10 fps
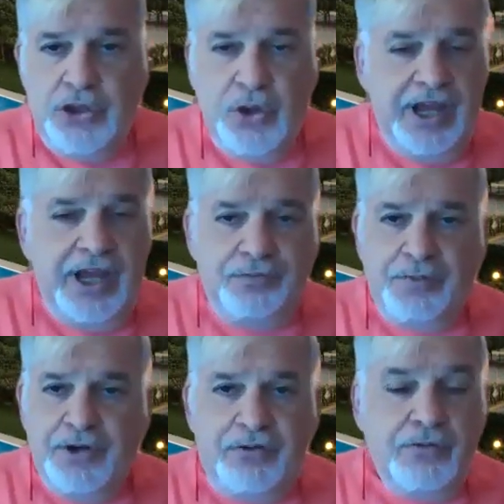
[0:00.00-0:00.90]
you're
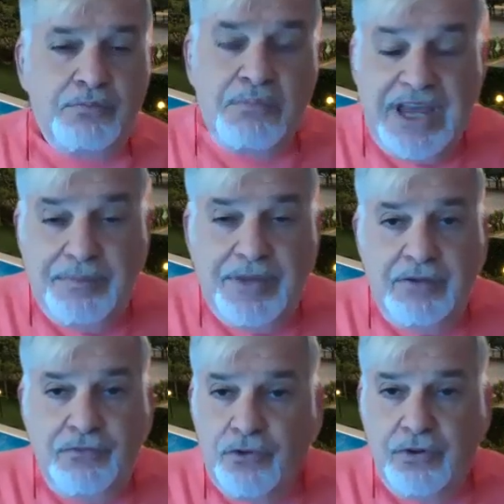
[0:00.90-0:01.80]
expert
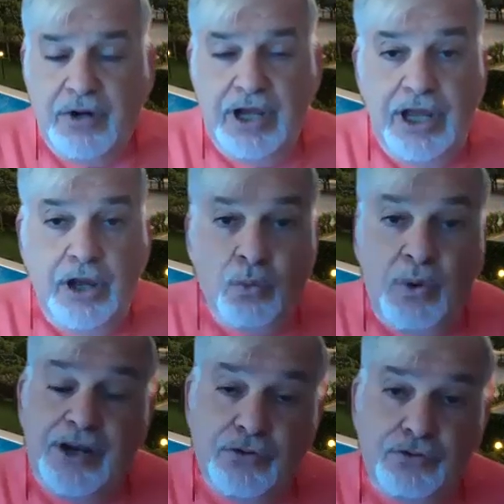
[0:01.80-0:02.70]
maybe for
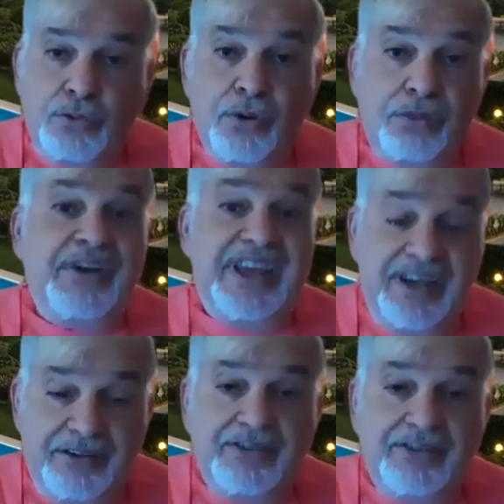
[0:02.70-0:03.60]
1 or 2 or 3
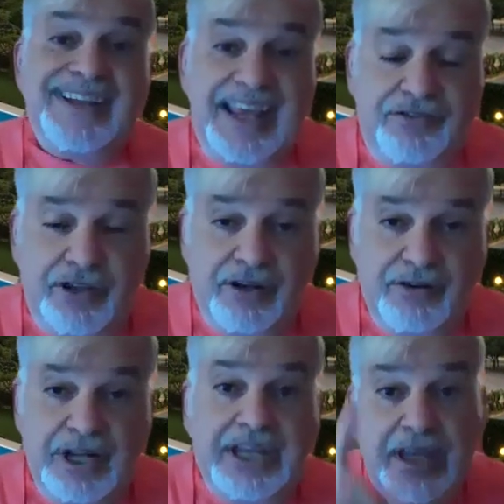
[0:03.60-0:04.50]
years next
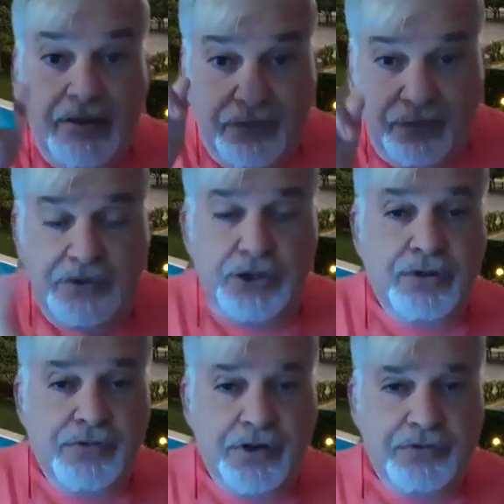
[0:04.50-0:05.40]
year, if the
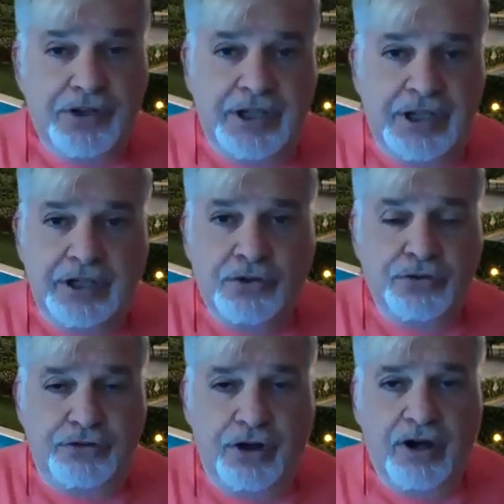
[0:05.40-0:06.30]
university did a
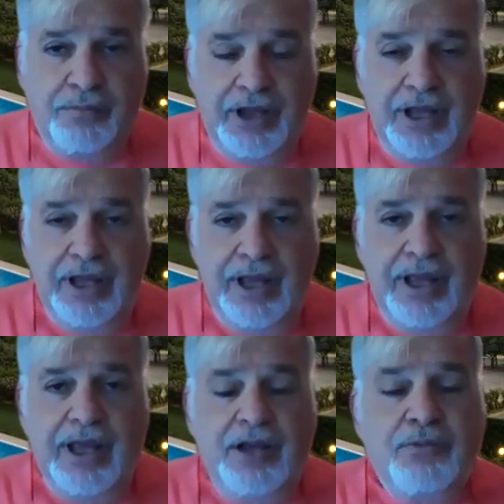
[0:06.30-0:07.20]
good job.
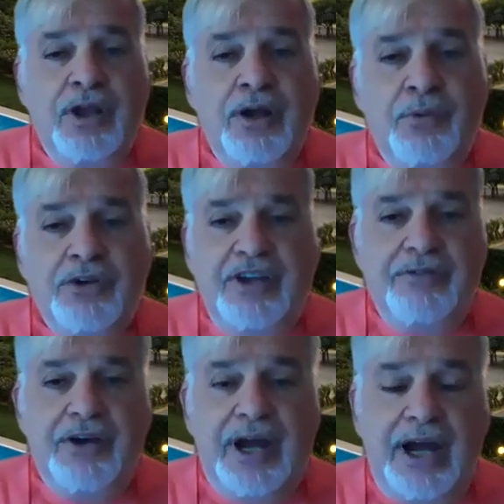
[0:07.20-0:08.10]
And
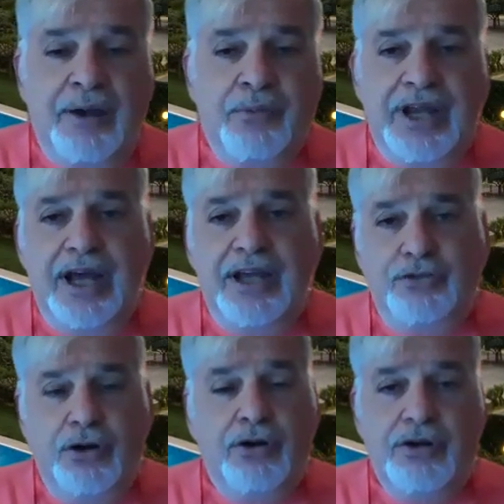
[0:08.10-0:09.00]
whatever, when I
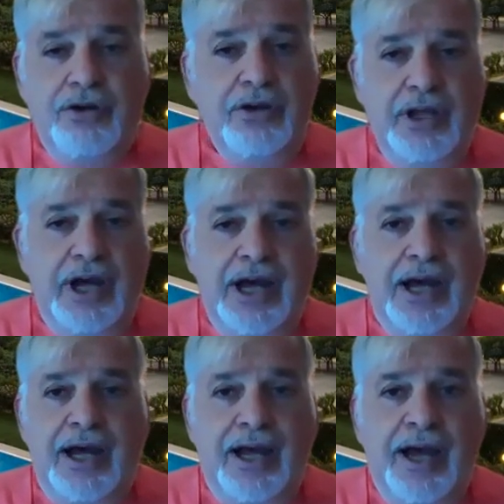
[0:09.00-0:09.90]
talk,
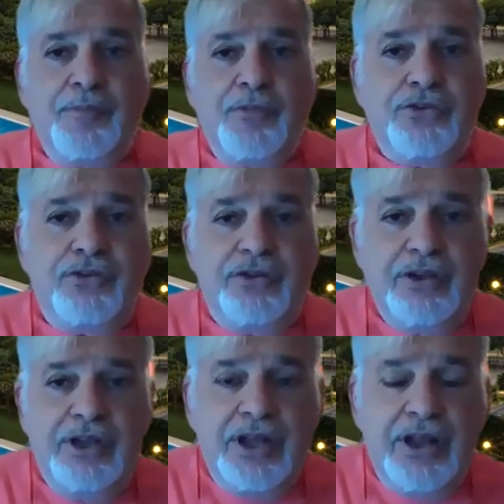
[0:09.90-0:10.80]
I'm not
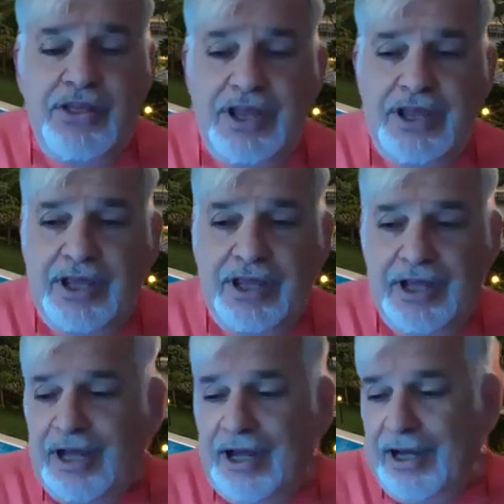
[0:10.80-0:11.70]
the
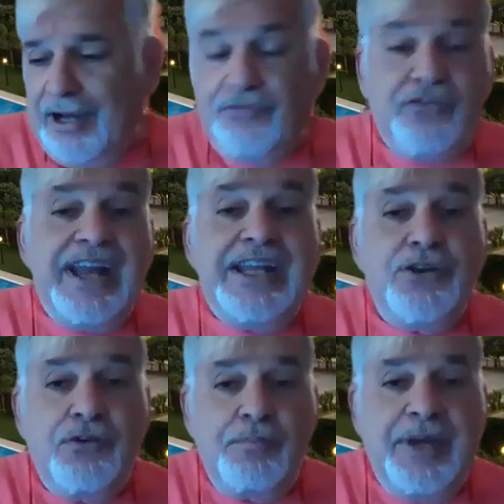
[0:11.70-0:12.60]

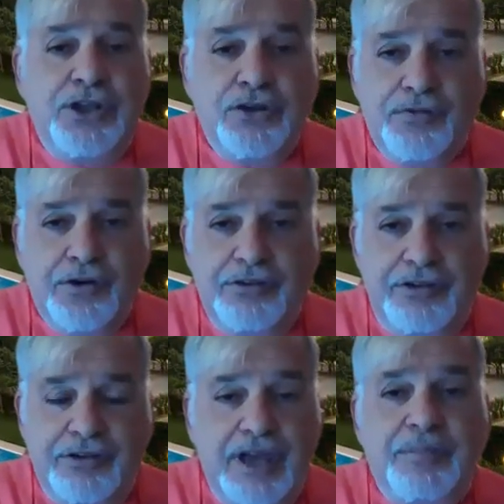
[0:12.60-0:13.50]
friend of many
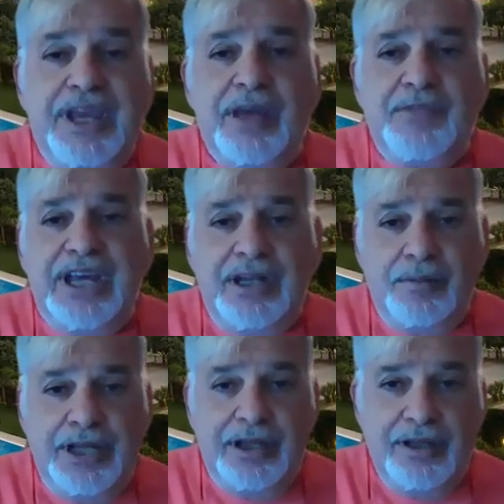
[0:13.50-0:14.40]
universities. I became the
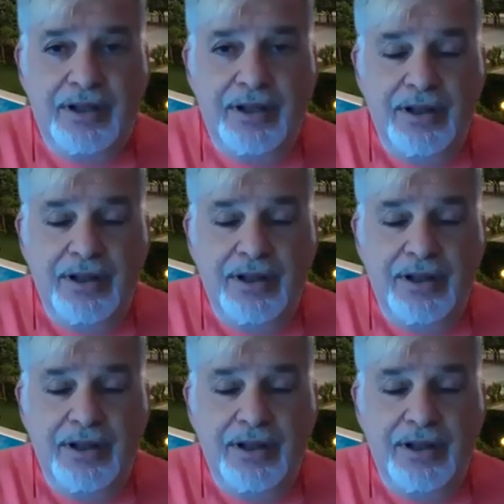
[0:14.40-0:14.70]
enemy.